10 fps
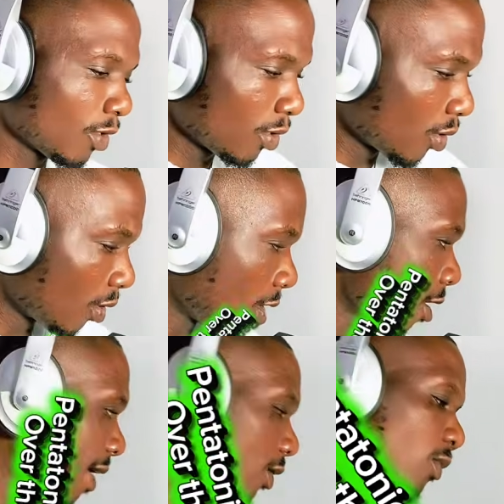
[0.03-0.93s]
All
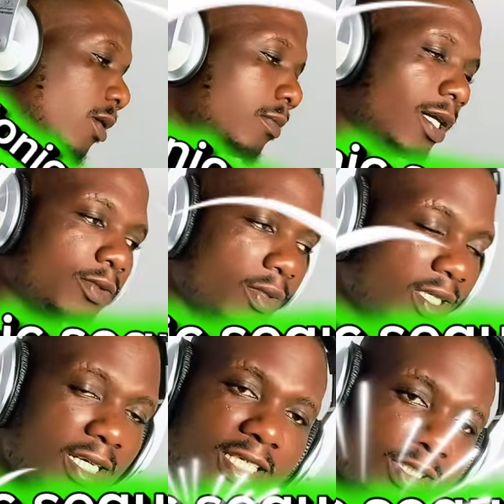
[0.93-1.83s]
right, welcome back to another
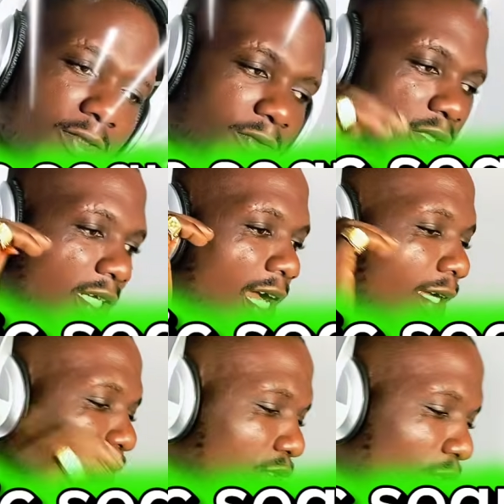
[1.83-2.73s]
lesson of today,
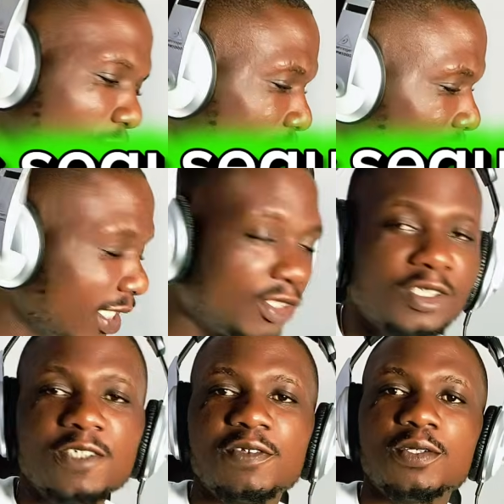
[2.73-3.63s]
guys. So in
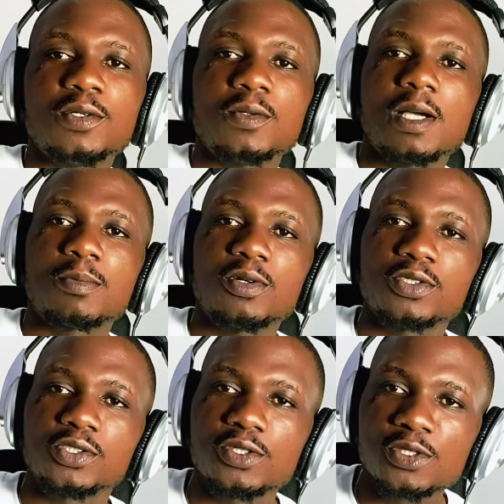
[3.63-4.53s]
today's video, I'm going to
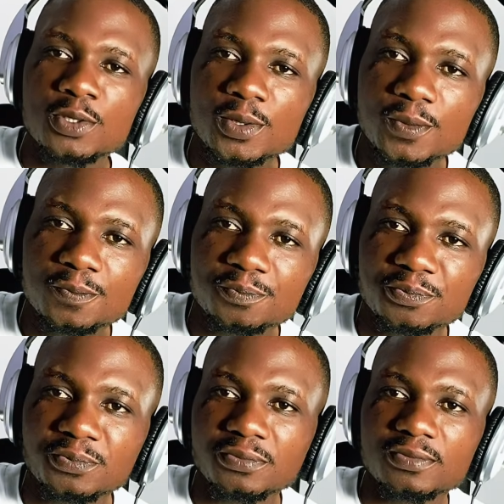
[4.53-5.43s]
show you
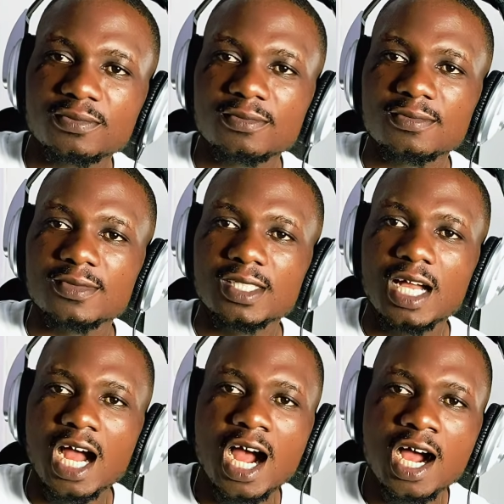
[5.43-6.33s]

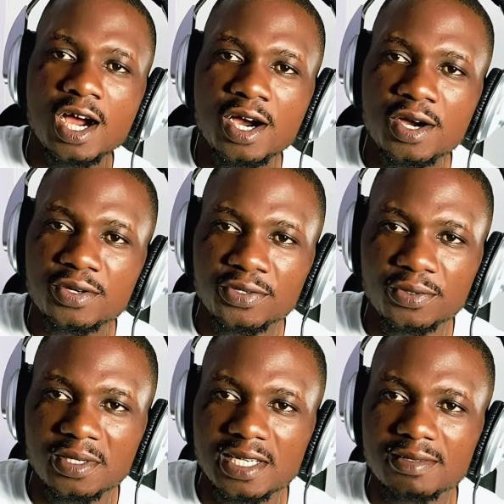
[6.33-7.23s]
how you
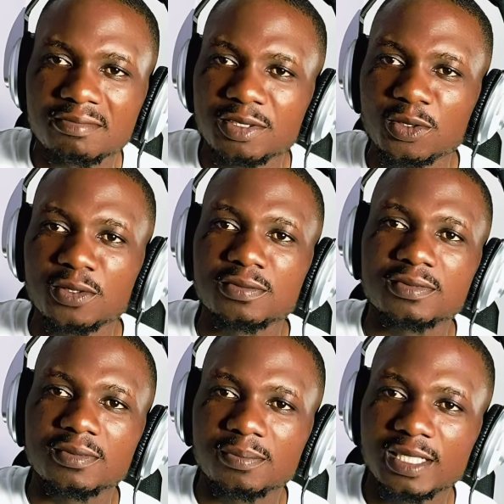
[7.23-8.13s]
can,
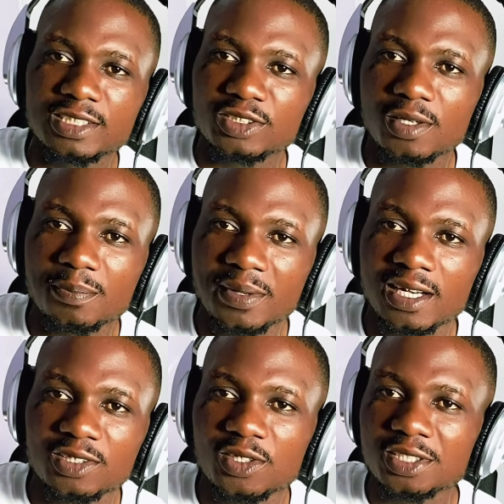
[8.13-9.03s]
play some
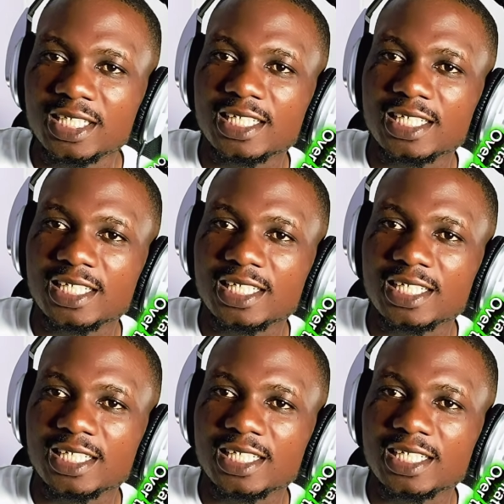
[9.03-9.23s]
pentatonic